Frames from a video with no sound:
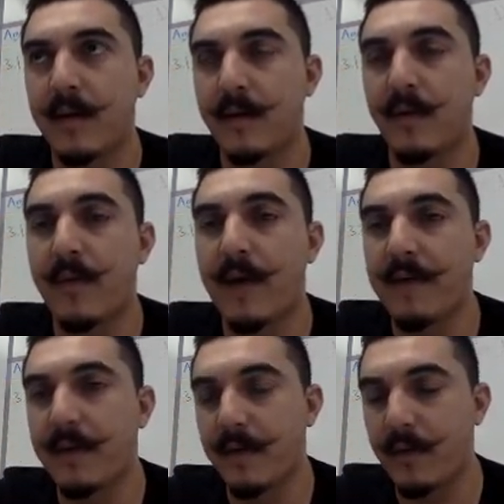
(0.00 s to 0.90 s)
There's 5
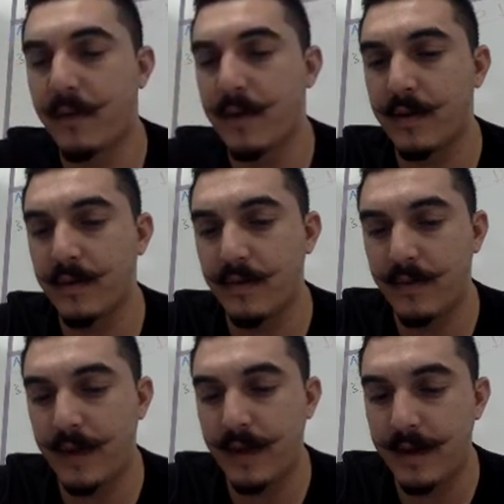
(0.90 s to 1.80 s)
essay questions near
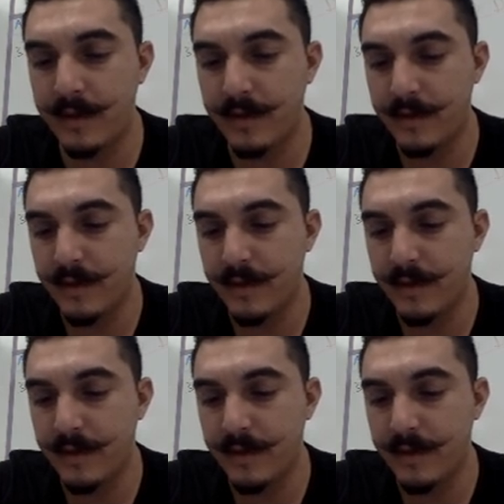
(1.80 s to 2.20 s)
the end.